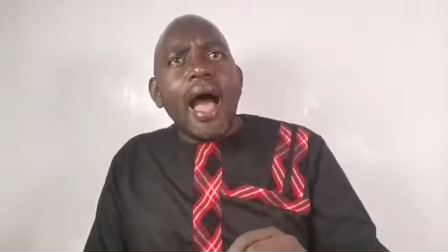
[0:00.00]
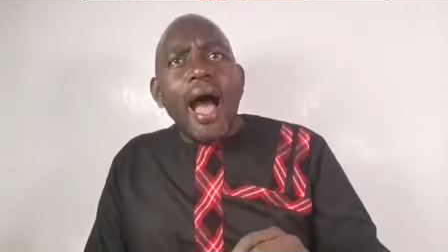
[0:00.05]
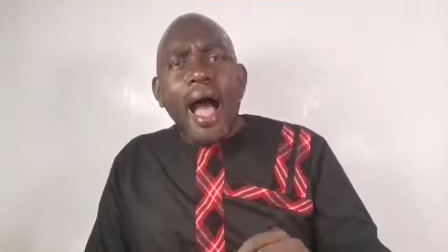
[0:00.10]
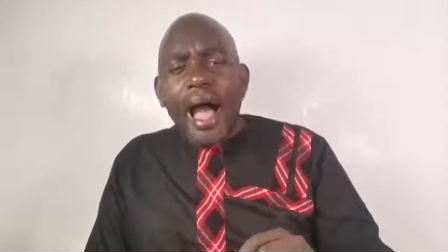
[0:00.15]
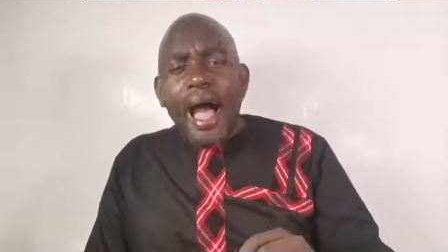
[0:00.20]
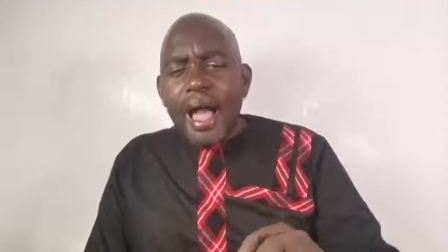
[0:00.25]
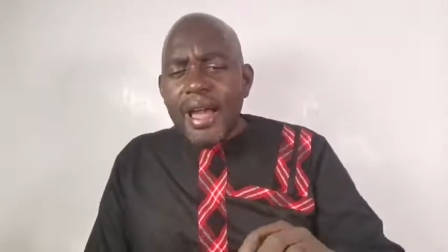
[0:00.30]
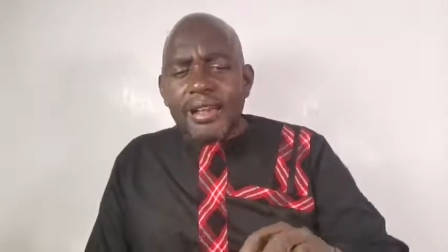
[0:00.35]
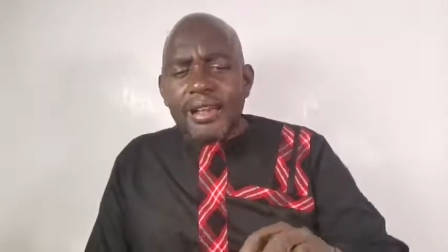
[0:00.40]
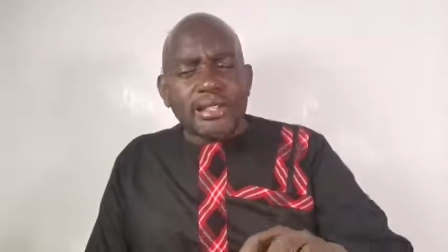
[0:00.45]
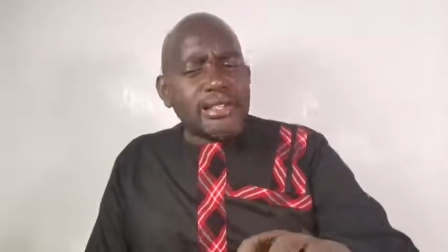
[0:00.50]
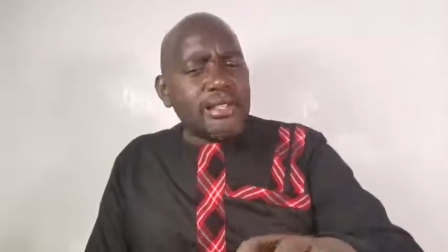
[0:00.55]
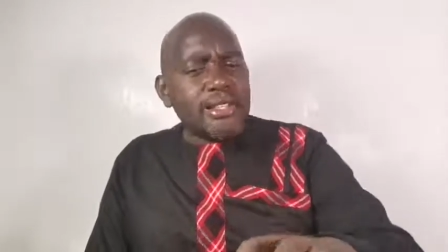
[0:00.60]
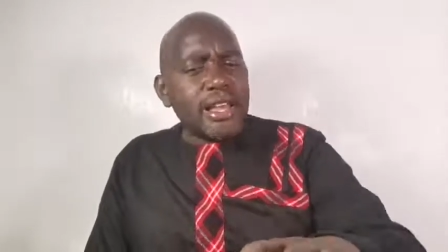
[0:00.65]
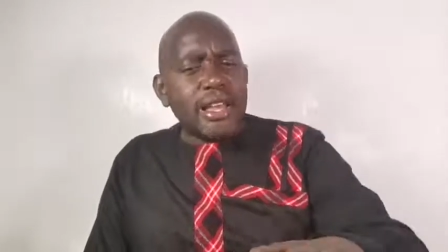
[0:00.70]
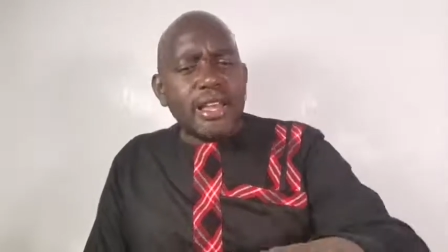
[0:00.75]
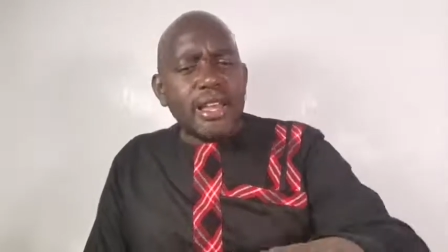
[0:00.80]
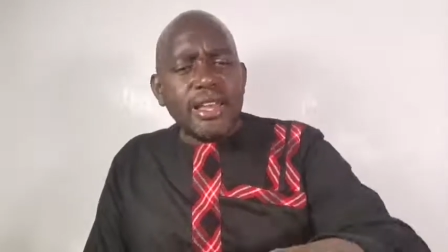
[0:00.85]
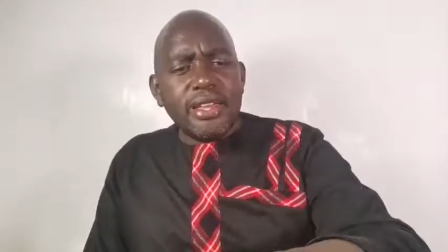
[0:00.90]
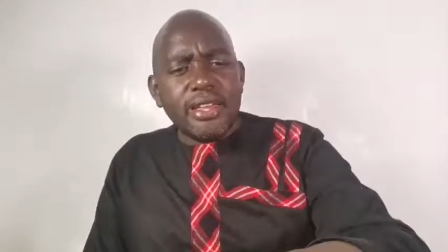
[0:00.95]
I
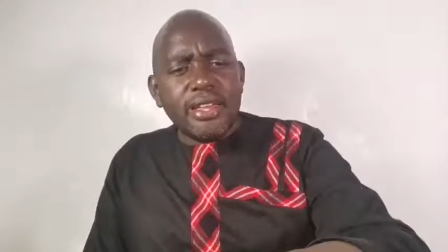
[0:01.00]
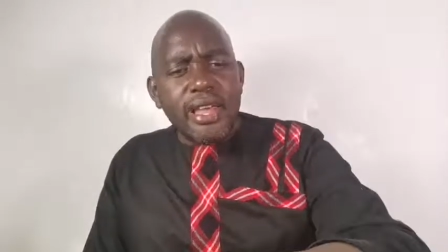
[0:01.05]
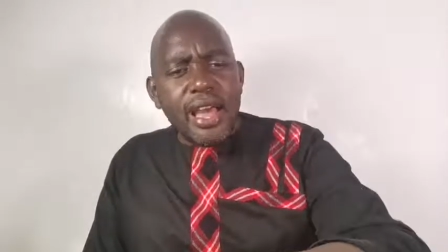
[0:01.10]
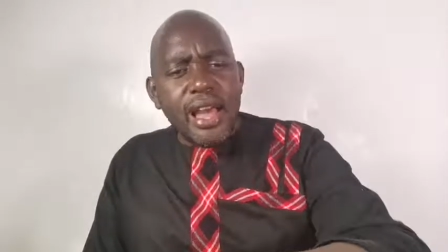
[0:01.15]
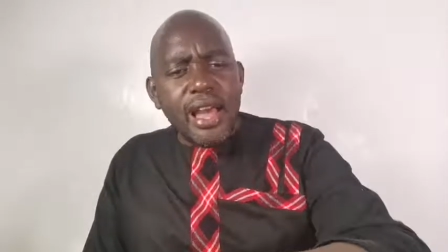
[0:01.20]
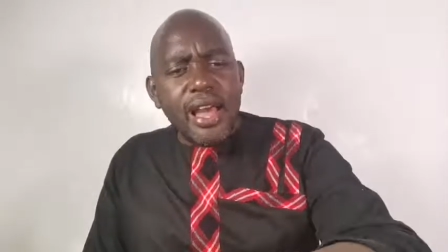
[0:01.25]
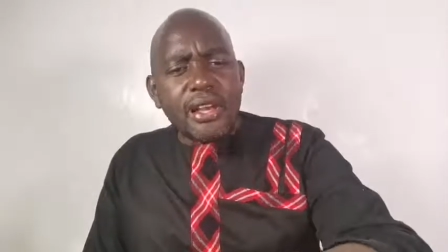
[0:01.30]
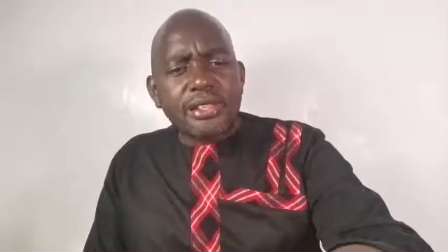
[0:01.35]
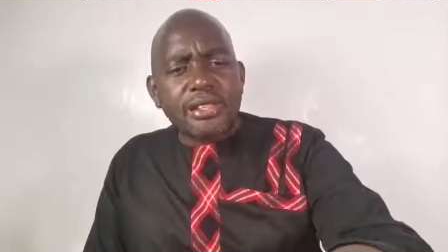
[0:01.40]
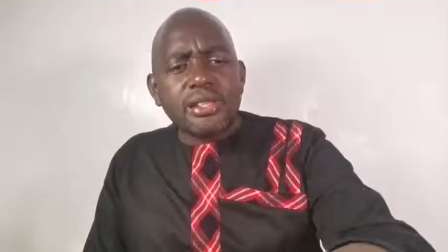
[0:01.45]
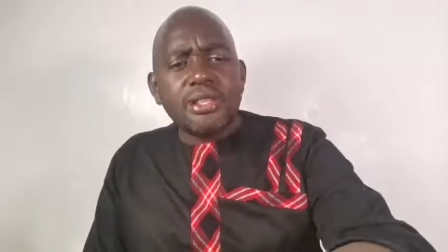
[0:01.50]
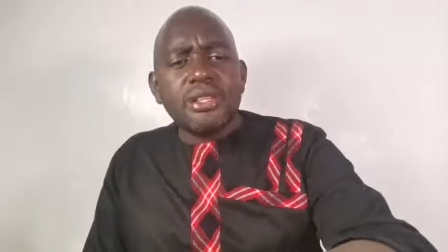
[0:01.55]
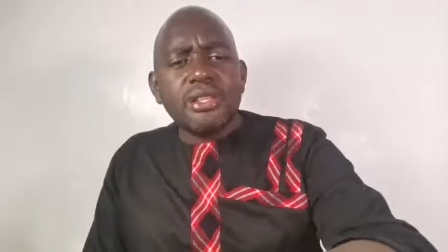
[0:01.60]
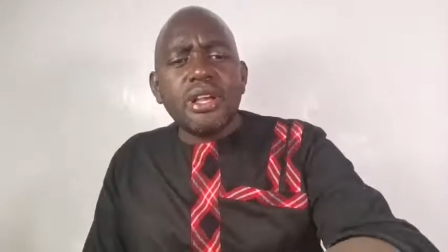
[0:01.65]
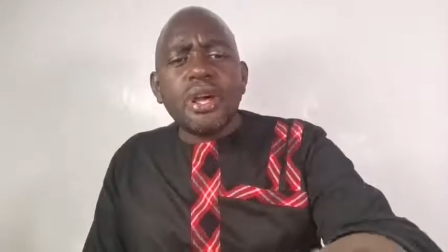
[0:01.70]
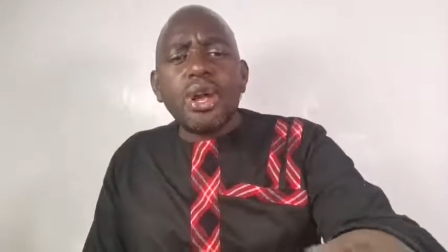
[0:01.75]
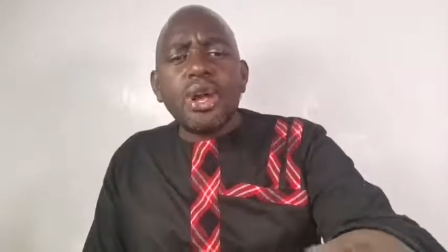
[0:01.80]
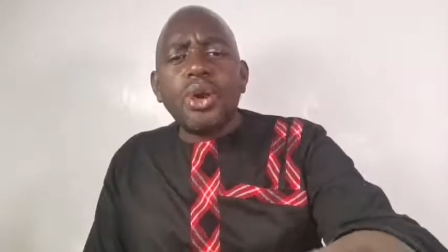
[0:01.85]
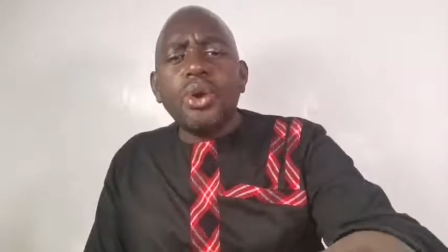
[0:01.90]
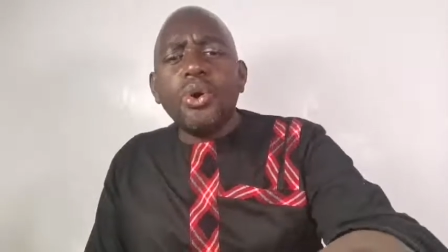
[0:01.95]
say
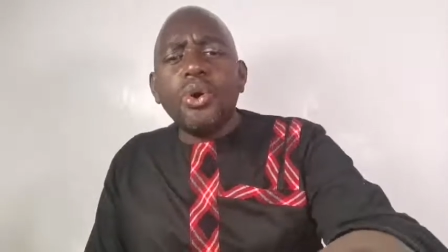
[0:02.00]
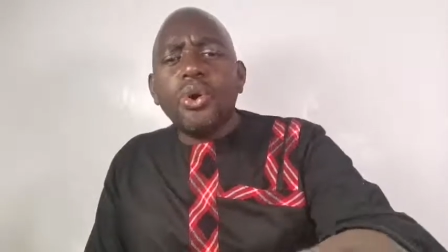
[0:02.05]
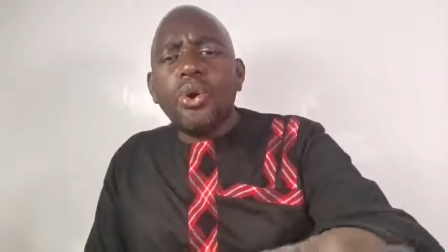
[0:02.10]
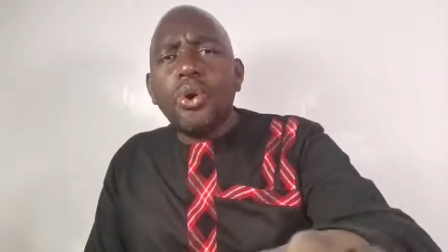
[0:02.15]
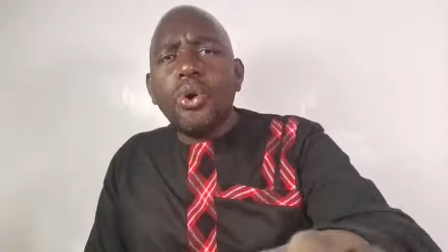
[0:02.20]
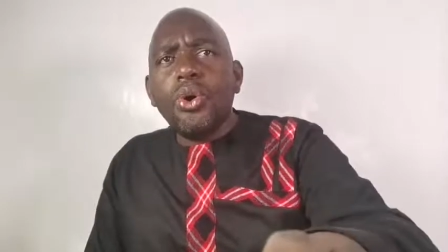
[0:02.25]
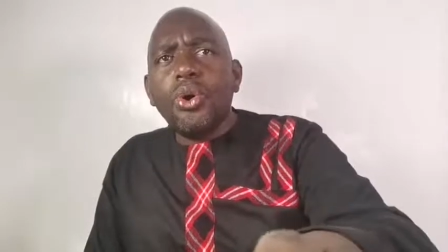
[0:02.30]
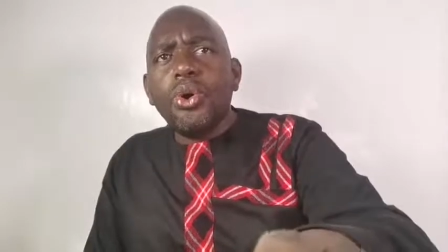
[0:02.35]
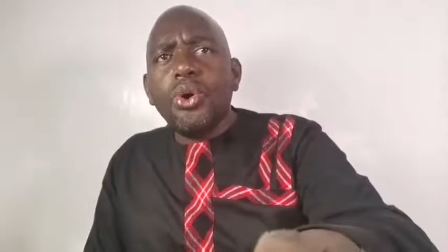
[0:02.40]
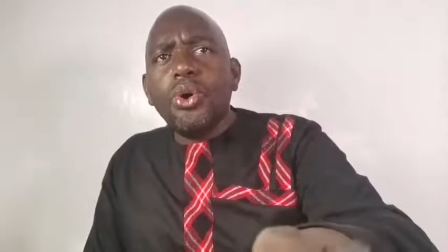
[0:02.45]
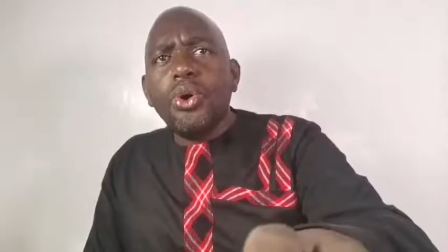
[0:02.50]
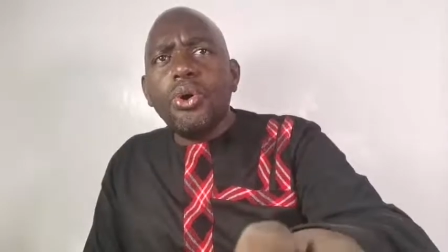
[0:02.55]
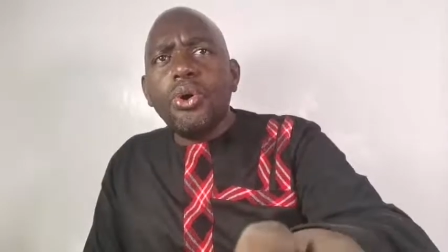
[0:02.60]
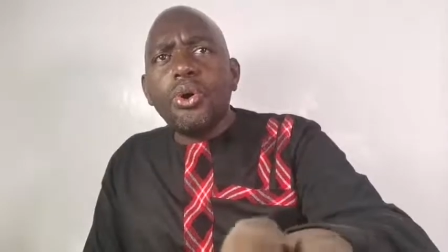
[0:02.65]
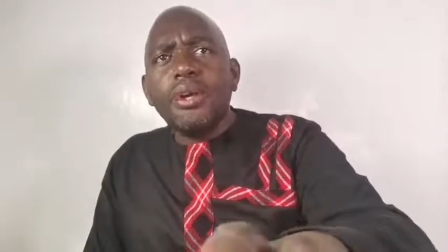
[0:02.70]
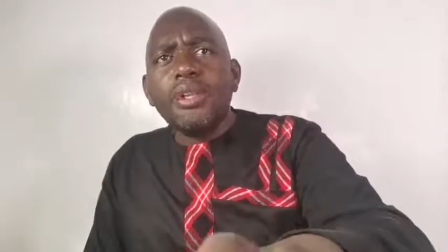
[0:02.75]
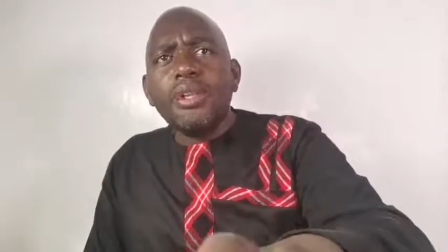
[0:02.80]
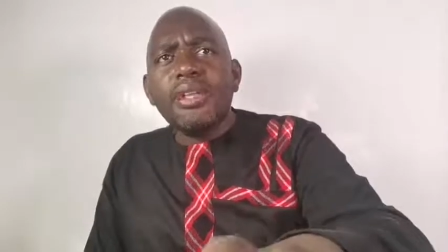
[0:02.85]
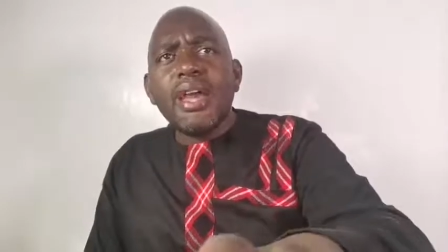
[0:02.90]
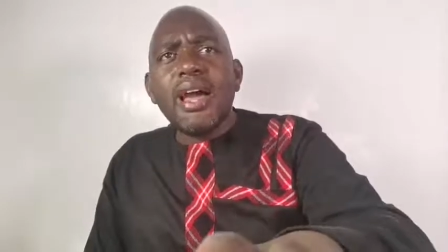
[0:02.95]
yes,
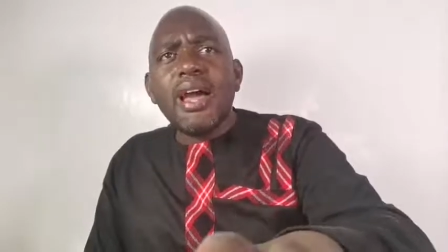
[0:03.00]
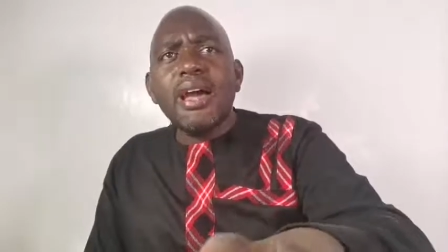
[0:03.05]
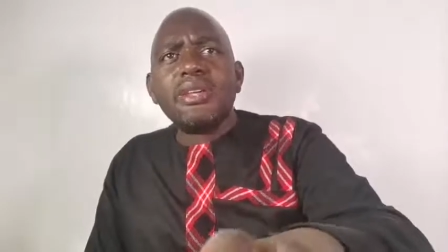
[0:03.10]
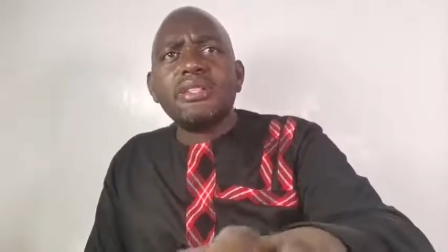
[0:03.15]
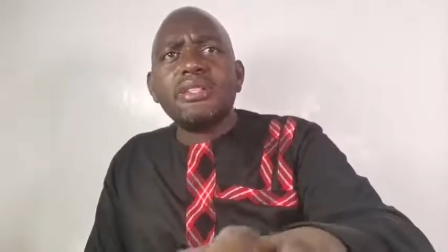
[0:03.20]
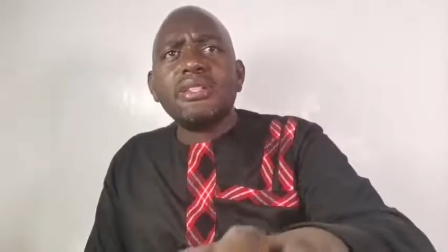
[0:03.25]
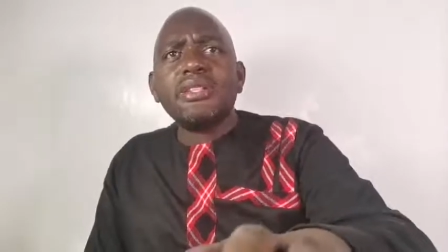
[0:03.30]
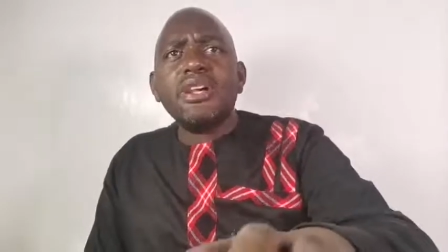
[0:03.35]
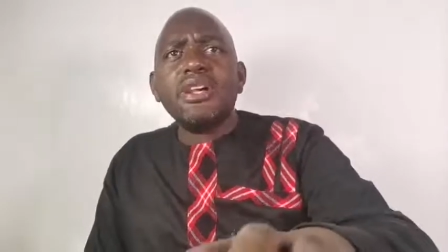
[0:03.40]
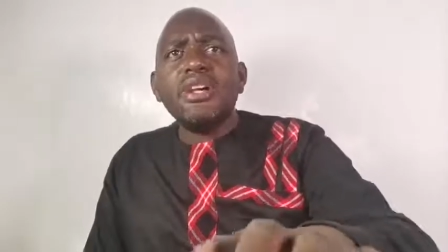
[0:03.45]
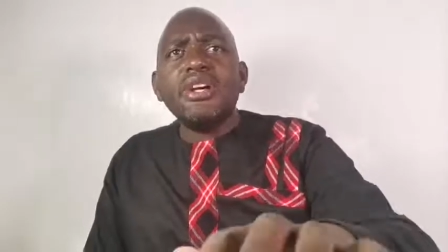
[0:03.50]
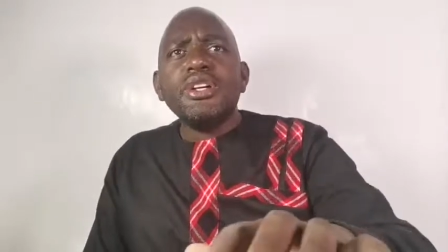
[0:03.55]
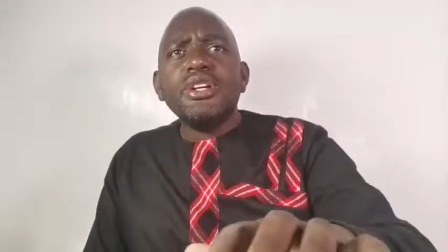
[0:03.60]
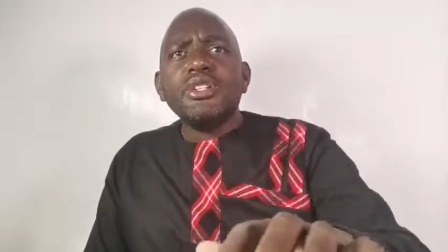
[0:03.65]
Lord, yes,